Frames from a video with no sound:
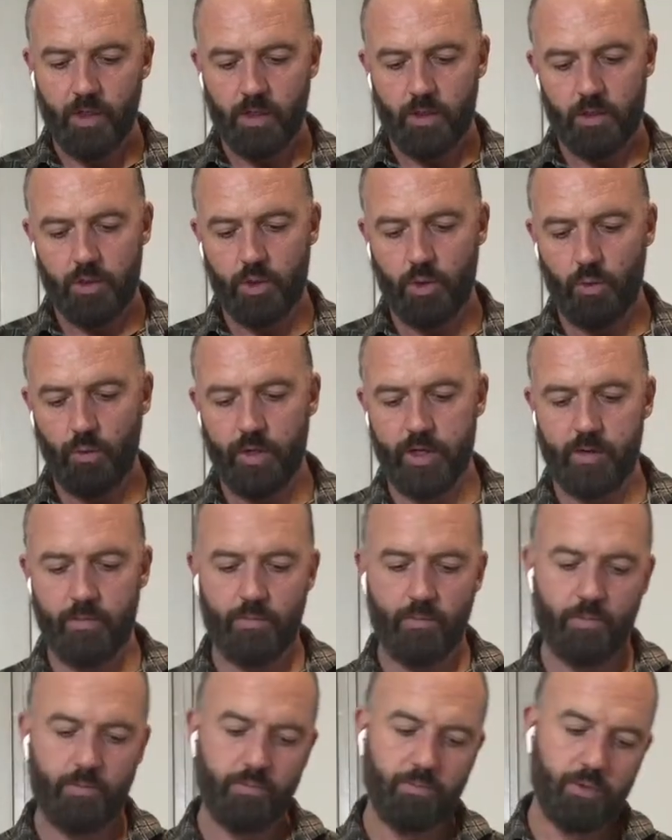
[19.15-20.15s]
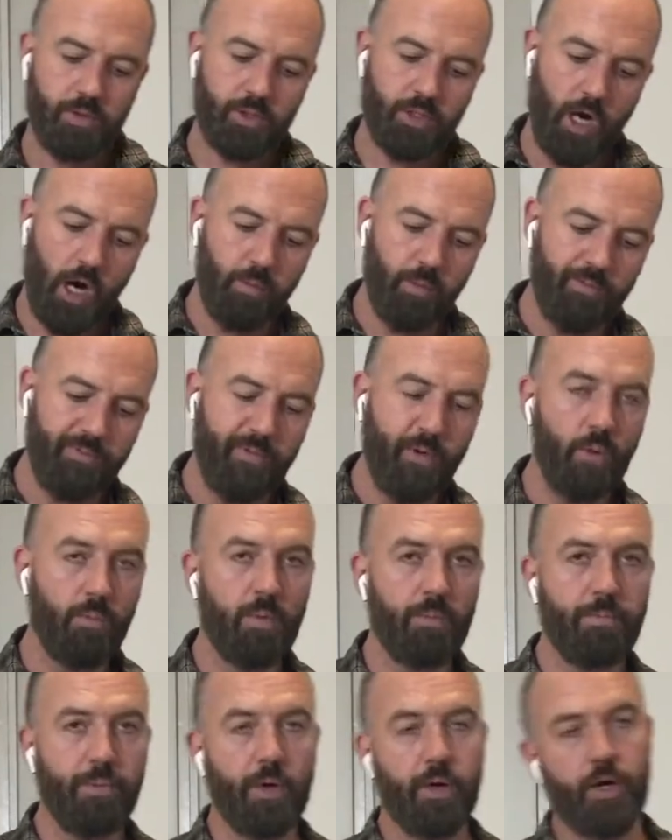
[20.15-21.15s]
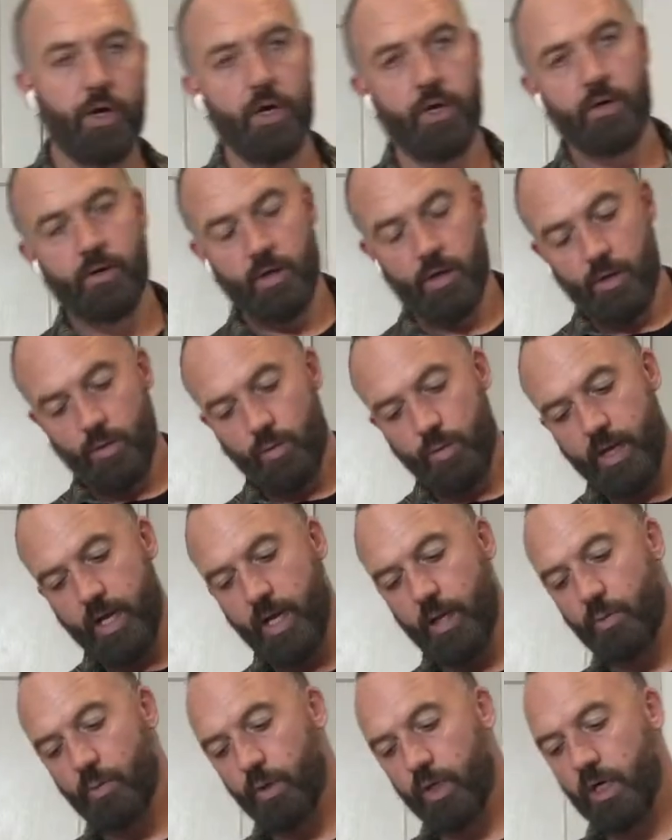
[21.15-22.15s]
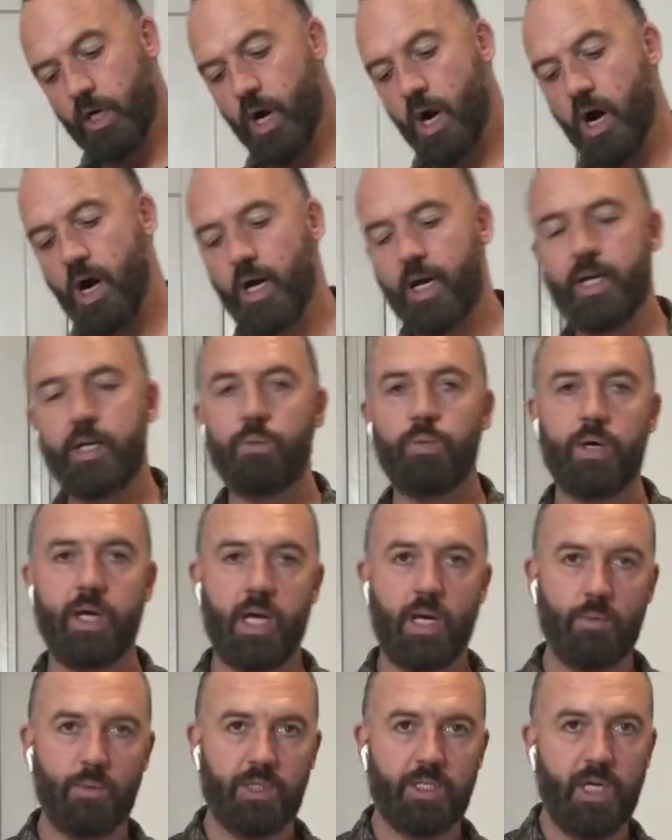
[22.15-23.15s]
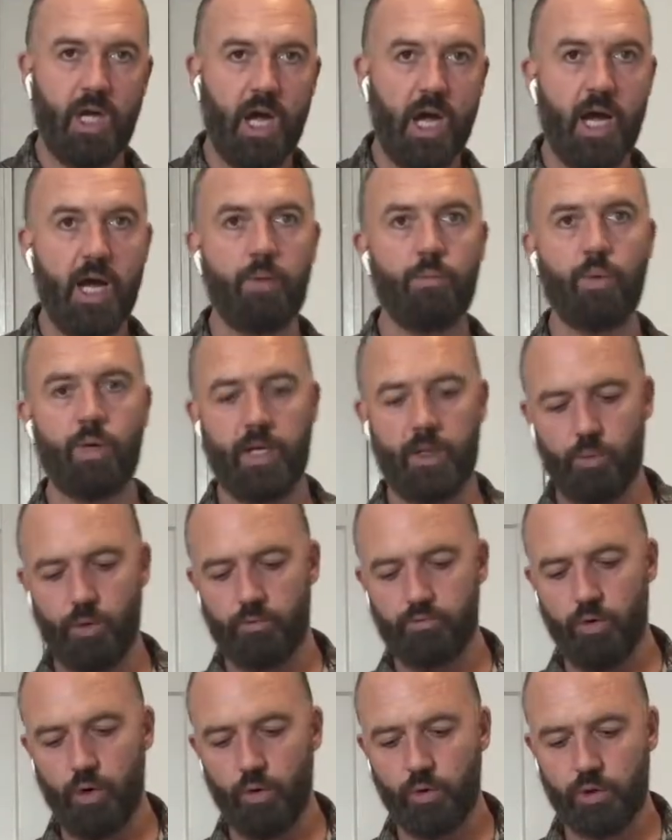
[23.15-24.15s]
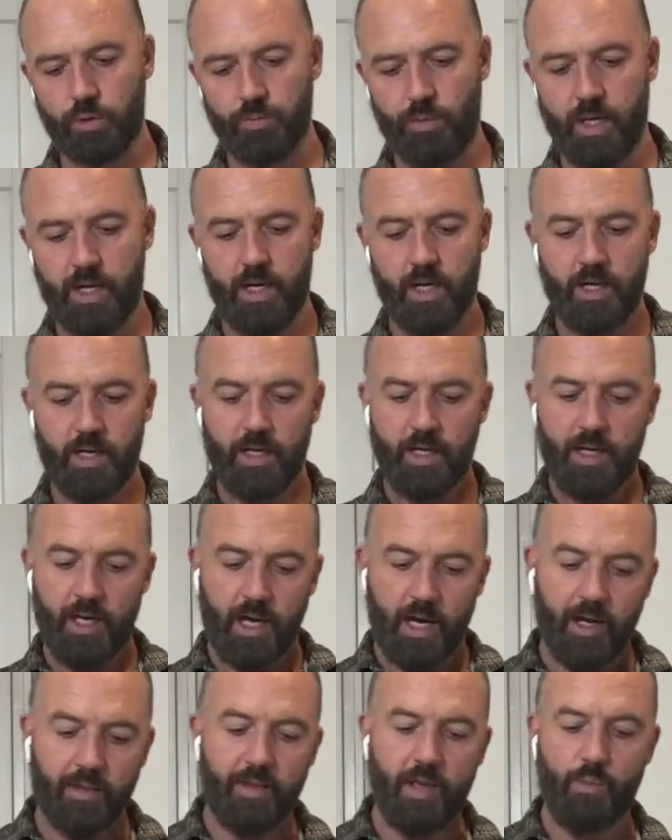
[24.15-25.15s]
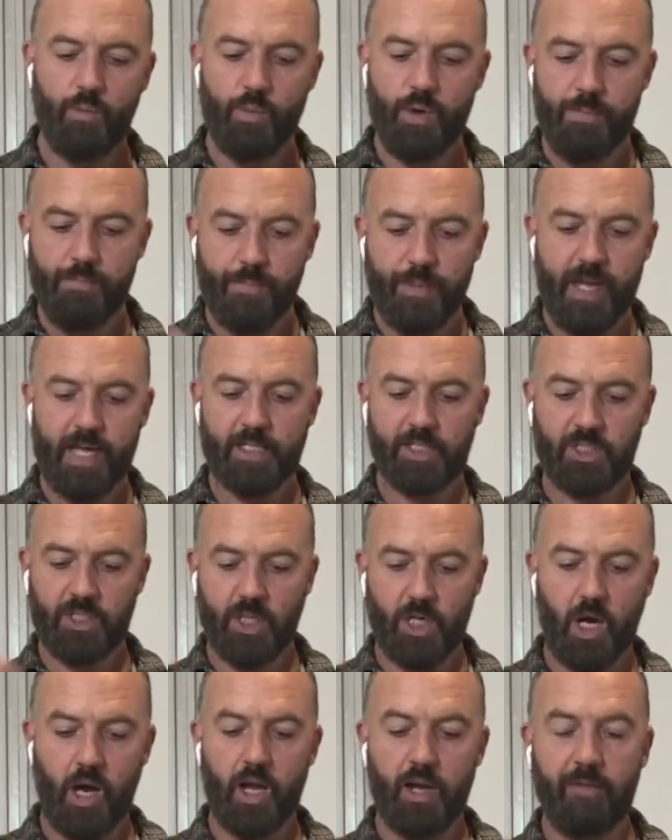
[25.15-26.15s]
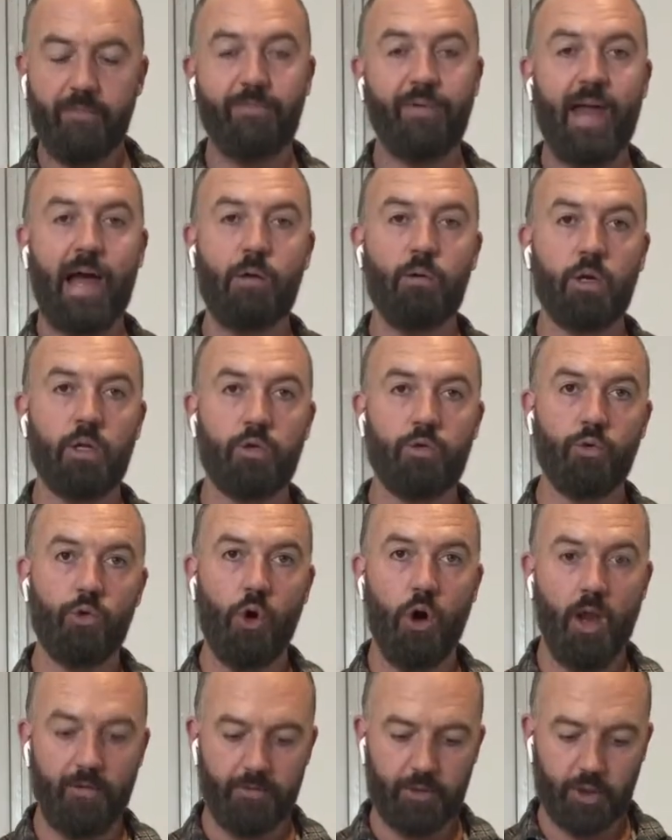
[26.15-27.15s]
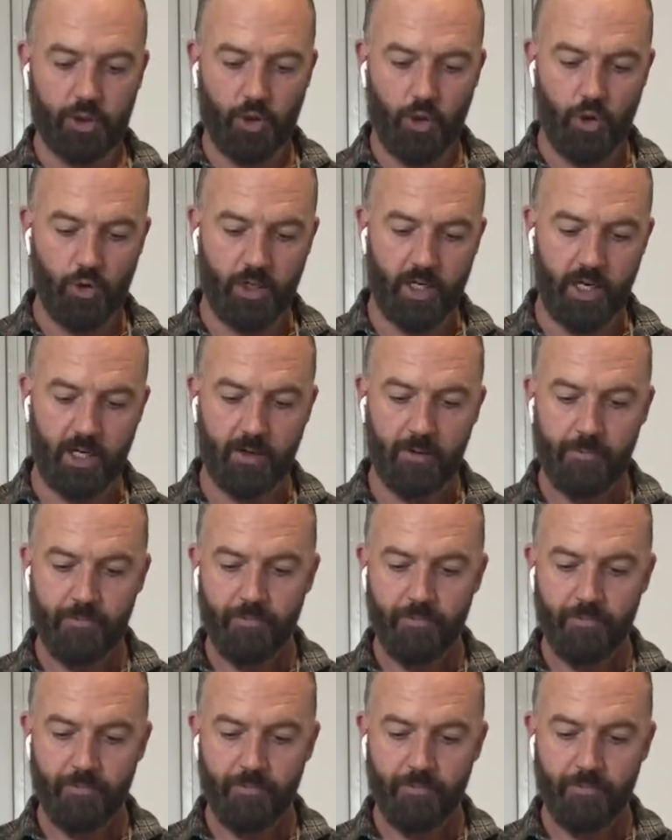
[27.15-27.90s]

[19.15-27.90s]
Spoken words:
So we start with foam and butter, we hit it with garlic, we hit it with thyme, we hit it with rosemary, and then we baste the cauliflower through all of its cooking.